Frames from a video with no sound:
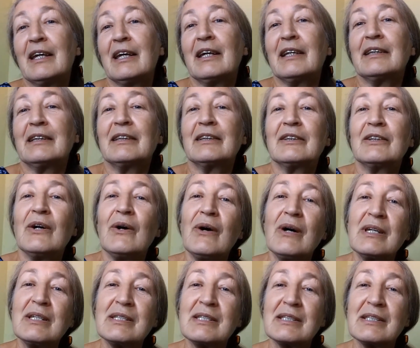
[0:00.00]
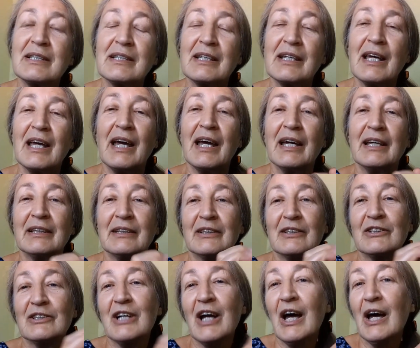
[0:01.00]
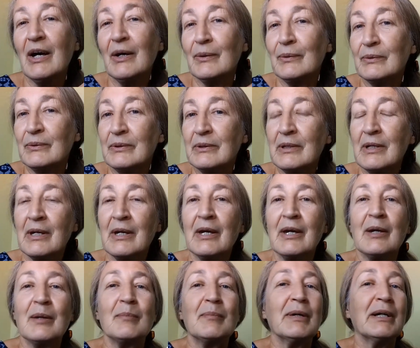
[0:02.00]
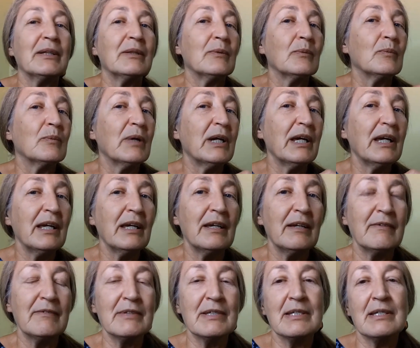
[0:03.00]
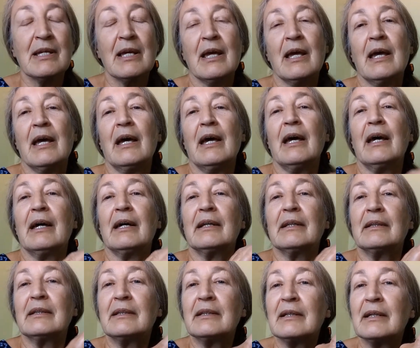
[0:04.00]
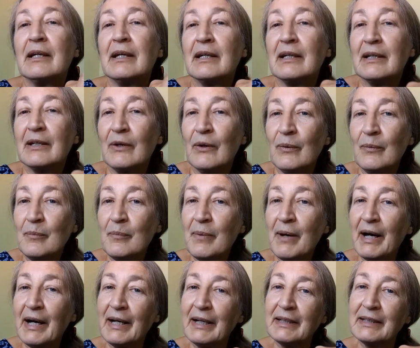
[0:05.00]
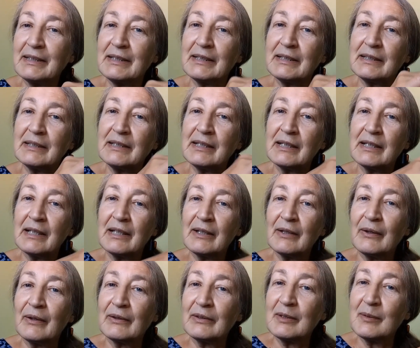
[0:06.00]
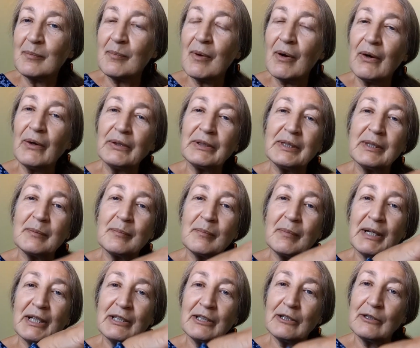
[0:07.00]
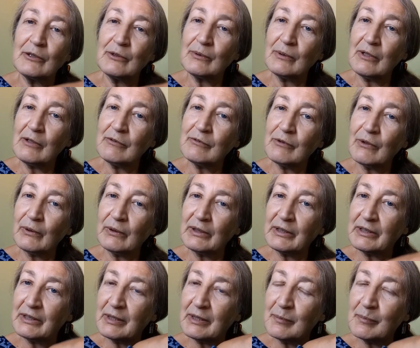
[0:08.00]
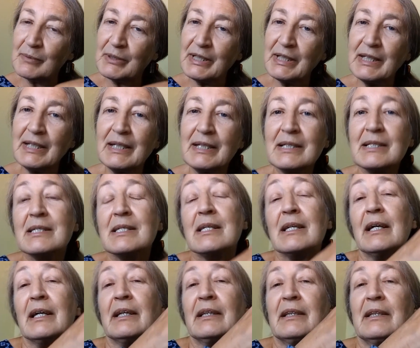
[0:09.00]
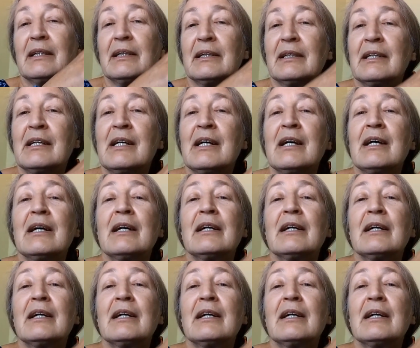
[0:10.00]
gets tossed and ground by the waves and compacted on the bottom by the newly fallen debris and the